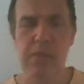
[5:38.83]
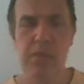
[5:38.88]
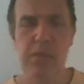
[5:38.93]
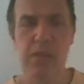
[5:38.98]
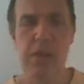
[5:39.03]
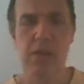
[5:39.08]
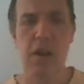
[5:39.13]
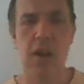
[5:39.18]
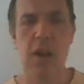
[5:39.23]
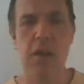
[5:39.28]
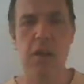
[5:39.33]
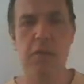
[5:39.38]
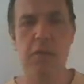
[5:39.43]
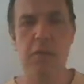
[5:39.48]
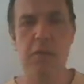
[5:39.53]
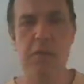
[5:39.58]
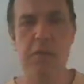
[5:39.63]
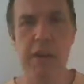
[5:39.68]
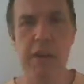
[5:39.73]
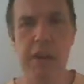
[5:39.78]
Look, I
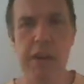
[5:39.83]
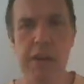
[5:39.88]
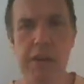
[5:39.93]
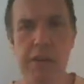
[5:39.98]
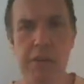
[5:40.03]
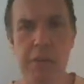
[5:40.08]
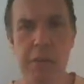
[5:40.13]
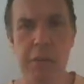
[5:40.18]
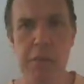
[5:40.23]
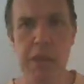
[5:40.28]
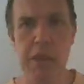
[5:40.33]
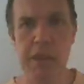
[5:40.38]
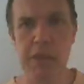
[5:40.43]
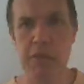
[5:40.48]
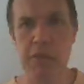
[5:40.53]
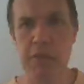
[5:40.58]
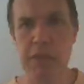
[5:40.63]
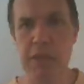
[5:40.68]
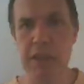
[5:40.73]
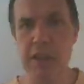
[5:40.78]
will
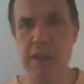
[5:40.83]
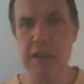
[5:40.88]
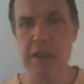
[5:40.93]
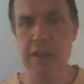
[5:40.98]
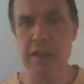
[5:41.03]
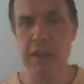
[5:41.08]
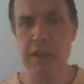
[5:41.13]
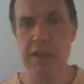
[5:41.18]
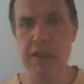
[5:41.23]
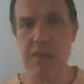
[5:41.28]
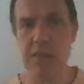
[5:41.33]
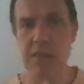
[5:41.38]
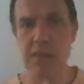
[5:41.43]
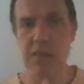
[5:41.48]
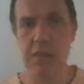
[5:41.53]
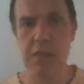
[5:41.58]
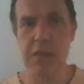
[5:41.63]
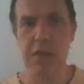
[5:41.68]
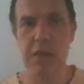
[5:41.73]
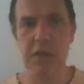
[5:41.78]
explain all these things.
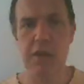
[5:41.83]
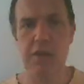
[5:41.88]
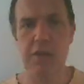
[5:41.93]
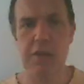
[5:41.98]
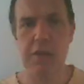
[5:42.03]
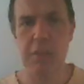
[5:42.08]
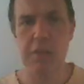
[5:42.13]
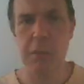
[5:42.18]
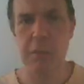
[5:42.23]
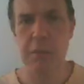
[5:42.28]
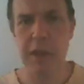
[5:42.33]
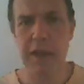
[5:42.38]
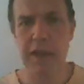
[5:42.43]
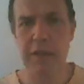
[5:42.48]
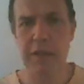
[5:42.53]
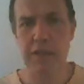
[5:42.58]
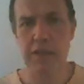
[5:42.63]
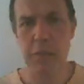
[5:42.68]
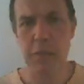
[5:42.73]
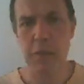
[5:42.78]
I'm going to do a
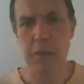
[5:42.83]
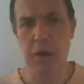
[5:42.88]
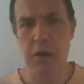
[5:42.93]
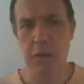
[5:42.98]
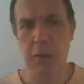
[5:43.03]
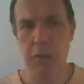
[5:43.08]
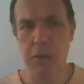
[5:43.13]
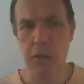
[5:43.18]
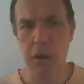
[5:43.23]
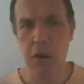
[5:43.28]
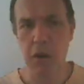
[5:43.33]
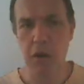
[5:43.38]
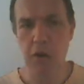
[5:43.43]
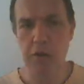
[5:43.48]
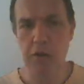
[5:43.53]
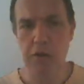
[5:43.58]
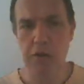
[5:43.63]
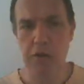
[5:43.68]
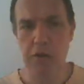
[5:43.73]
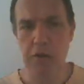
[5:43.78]
piece on my
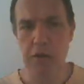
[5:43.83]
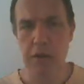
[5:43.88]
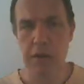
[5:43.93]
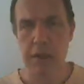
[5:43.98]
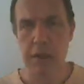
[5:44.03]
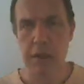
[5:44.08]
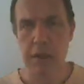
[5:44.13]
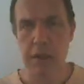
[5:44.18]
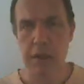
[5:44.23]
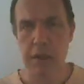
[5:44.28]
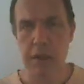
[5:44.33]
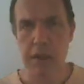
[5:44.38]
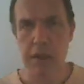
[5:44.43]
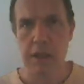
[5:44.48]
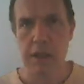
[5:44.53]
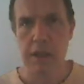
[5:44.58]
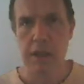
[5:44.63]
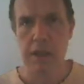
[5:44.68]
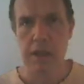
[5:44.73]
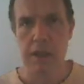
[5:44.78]
blog
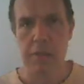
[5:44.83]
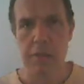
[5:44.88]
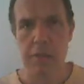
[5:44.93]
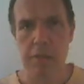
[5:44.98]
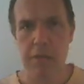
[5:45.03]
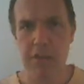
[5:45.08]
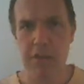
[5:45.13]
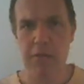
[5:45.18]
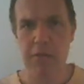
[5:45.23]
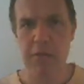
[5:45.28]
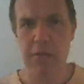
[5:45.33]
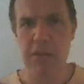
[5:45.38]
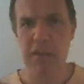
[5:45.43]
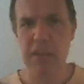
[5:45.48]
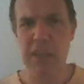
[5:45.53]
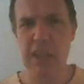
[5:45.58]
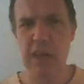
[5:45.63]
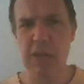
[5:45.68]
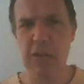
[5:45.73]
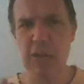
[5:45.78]
which will
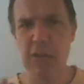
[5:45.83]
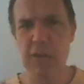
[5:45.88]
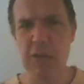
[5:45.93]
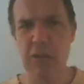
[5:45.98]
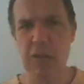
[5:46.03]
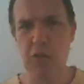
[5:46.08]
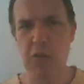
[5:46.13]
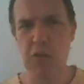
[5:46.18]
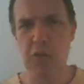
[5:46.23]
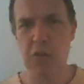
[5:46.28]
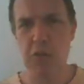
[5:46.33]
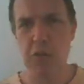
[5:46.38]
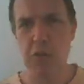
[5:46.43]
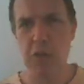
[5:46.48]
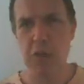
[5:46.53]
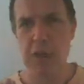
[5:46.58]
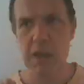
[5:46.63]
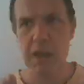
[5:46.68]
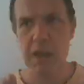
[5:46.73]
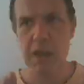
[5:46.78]
give you
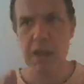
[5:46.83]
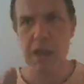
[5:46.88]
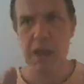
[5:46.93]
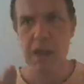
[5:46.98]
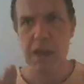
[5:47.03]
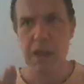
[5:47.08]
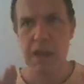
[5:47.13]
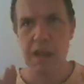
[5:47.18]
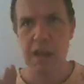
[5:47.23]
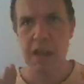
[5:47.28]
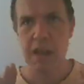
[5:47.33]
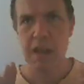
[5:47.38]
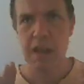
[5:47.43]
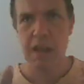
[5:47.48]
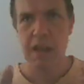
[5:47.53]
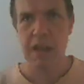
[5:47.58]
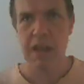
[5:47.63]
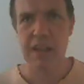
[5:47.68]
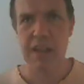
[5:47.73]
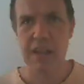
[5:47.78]

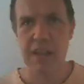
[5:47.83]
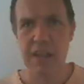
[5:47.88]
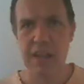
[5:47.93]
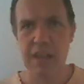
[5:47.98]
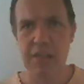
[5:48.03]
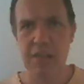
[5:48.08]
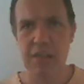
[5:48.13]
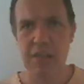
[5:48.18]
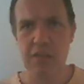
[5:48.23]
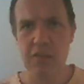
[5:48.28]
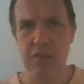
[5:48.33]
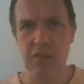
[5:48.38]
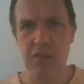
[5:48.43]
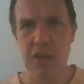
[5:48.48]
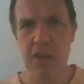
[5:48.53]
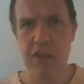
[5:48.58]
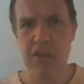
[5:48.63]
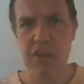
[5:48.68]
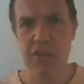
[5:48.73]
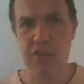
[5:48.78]
an
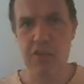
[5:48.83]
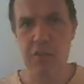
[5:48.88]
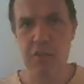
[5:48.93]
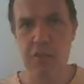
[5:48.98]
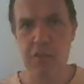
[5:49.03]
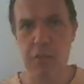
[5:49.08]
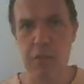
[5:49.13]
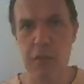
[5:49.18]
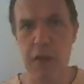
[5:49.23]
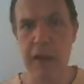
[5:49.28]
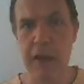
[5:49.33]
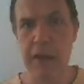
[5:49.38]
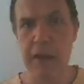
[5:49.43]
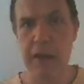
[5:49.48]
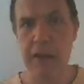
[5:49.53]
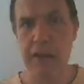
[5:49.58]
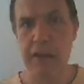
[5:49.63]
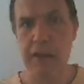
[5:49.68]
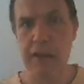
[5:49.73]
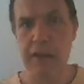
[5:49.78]
instructional
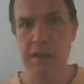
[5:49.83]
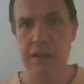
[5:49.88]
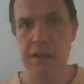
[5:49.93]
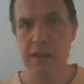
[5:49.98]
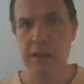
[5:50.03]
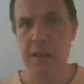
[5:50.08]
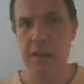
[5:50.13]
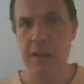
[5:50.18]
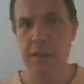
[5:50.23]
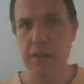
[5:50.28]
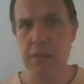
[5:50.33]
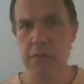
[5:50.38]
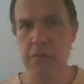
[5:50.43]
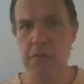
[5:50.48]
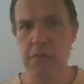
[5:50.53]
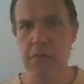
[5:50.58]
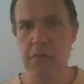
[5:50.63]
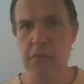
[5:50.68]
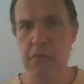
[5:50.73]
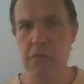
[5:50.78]
way,
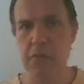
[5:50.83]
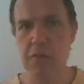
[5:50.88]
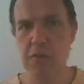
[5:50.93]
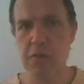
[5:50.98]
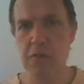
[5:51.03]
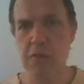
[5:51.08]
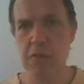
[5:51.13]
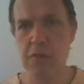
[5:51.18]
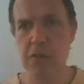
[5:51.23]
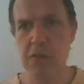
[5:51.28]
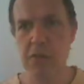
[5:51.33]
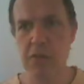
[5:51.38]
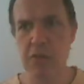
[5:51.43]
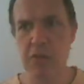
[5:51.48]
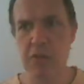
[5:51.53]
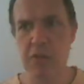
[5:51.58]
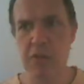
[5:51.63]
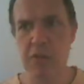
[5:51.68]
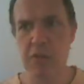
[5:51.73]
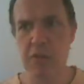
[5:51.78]
to
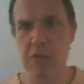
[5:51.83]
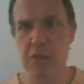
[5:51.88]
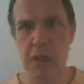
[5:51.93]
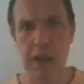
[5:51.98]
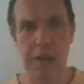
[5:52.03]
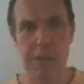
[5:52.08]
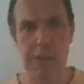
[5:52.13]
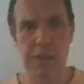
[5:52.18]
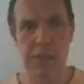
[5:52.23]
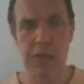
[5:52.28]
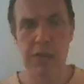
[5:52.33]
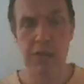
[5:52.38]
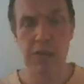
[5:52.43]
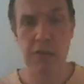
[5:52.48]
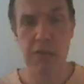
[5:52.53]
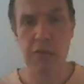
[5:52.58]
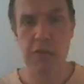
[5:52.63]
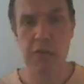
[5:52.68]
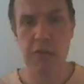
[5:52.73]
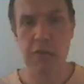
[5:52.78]
do this
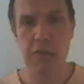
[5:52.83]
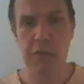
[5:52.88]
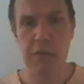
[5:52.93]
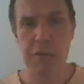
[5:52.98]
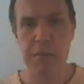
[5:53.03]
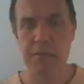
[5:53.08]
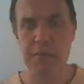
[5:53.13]
ritual,